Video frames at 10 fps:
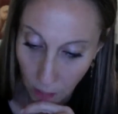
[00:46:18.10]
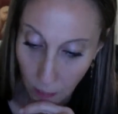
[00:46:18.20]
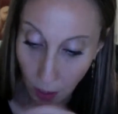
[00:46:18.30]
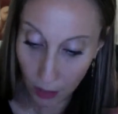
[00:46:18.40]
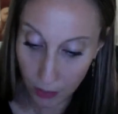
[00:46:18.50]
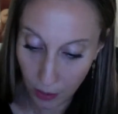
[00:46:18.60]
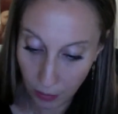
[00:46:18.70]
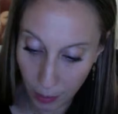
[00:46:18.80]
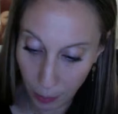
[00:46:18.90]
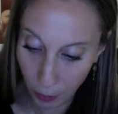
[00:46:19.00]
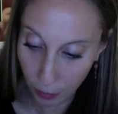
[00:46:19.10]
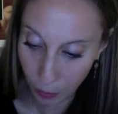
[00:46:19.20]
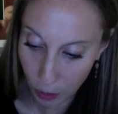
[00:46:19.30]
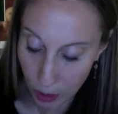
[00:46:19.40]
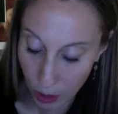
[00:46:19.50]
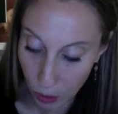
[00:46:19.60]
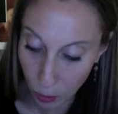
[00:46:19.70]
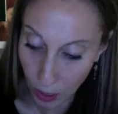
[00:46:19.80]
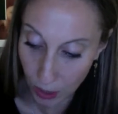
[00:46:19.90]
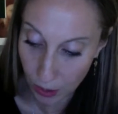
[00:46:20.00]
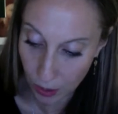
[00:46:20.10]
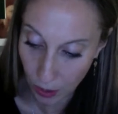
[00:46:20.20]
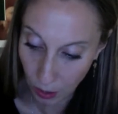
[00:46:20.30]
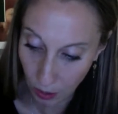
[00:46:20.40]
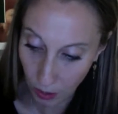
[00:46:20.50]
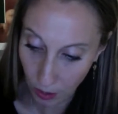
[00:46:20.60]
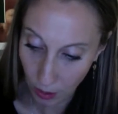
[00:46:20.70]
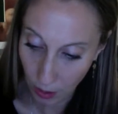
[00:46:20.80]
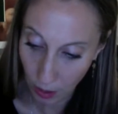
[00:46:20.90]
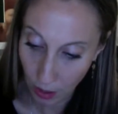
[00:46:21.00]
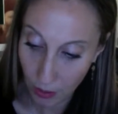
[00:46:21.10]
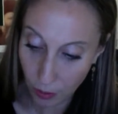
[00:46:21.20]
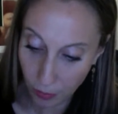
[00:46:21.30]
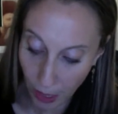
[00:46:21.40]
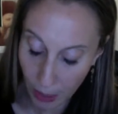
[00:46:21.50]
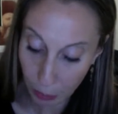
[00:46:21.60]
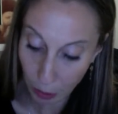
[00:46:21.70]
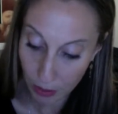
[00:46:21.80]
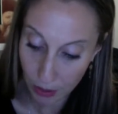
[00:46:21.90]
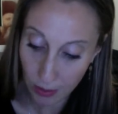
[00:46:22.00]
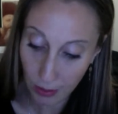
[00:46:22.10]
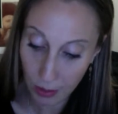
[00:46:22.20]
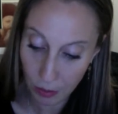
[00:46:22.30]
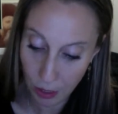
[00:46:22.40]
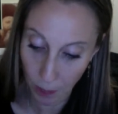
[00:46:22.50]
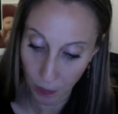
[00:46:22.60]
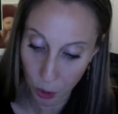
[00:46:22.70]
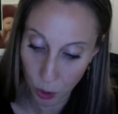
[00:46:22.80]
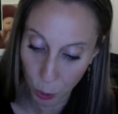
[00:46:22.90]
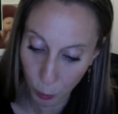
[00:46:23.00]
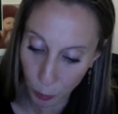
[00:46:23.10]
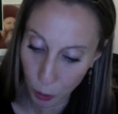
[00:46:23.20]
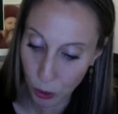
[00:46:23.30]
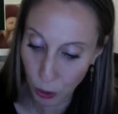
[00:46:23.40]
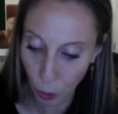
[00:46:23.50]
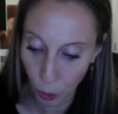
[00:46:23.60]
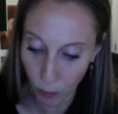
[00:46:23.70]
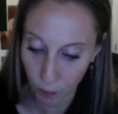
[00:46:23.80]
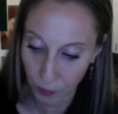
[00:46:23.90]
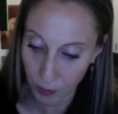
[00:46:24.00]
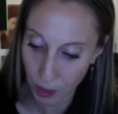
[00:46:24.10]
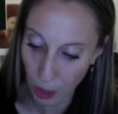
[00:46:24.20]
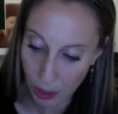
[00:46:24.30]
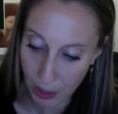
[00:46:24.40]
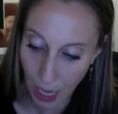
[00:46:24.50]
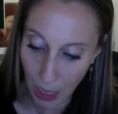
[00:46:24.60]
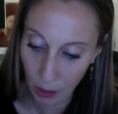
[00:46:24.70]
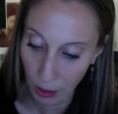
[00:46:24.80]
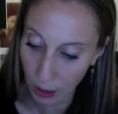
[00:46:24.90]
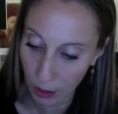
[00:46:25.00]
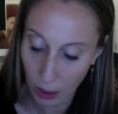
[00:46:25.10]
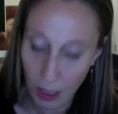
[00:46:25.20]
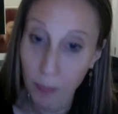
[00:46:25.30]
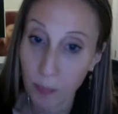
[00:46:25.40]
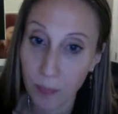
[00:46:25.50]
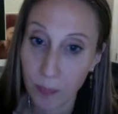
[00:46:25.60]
But if he perverts his ways, the divine presence leaves him. The super soul does not cling to him.